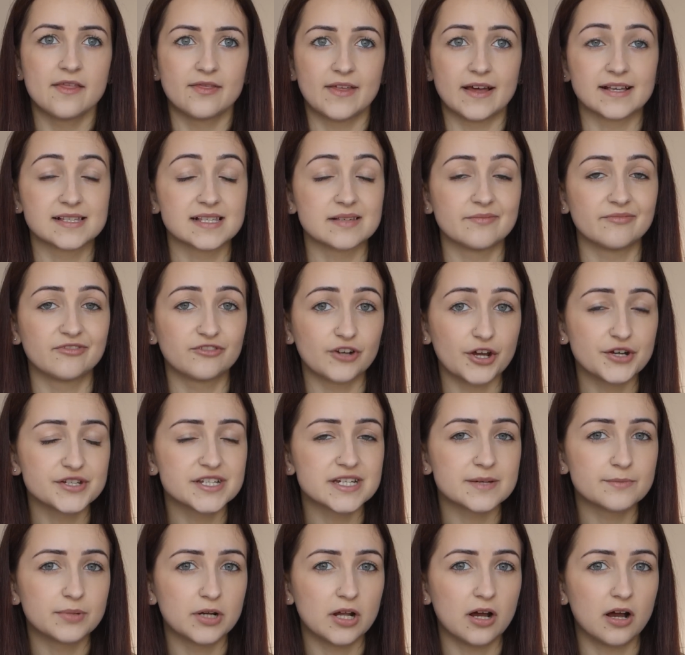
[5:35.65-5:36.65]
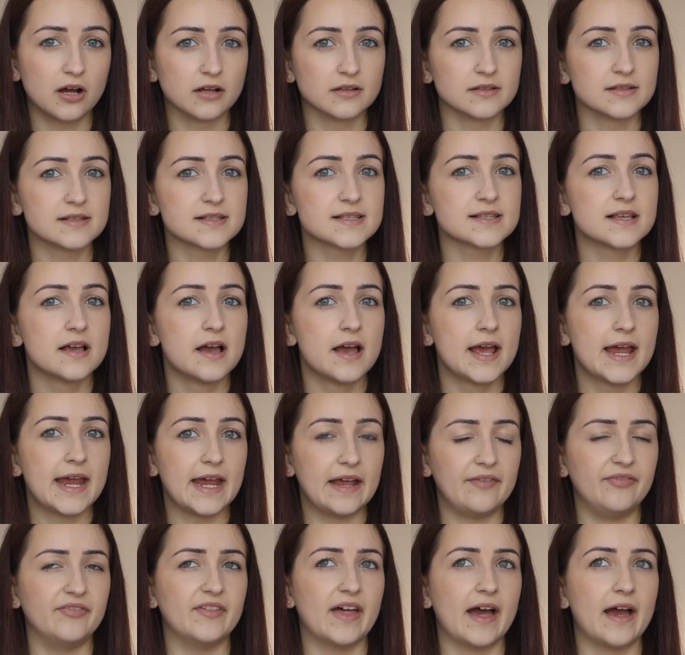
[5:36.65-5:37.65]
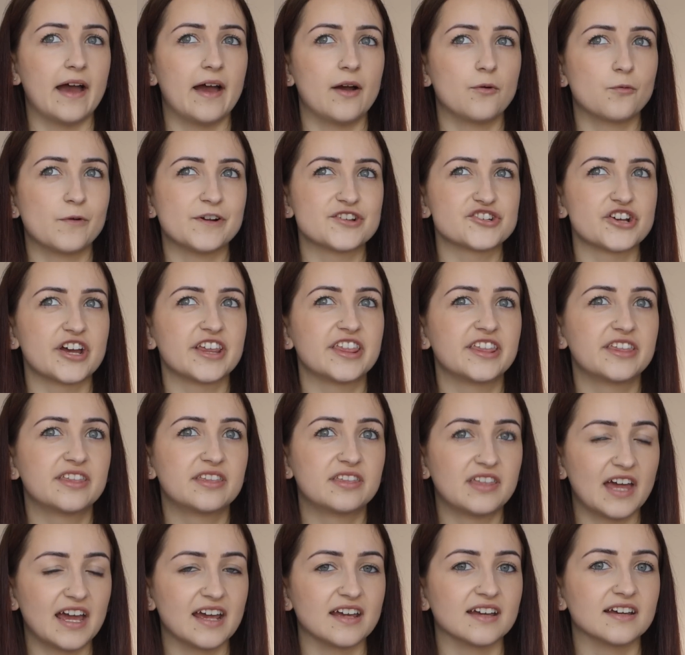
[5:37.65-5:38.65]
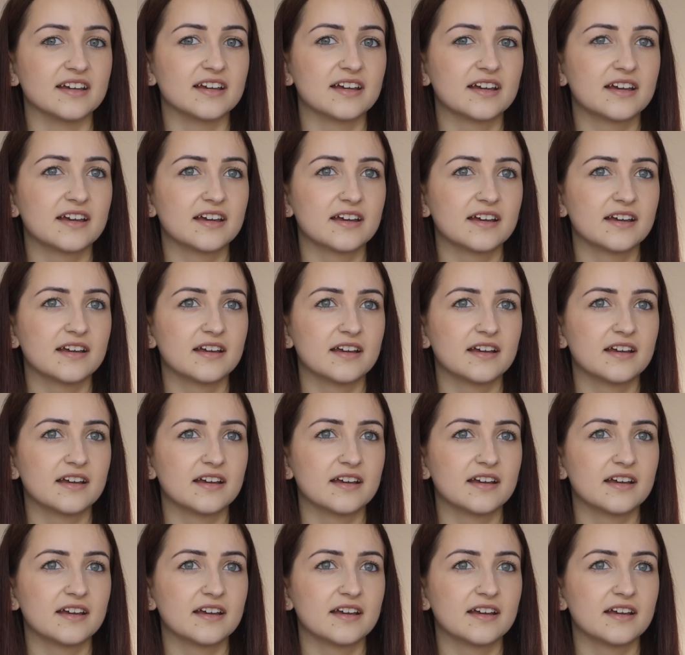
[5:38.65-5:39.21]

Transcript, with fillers: There's some floating plants in there, which I think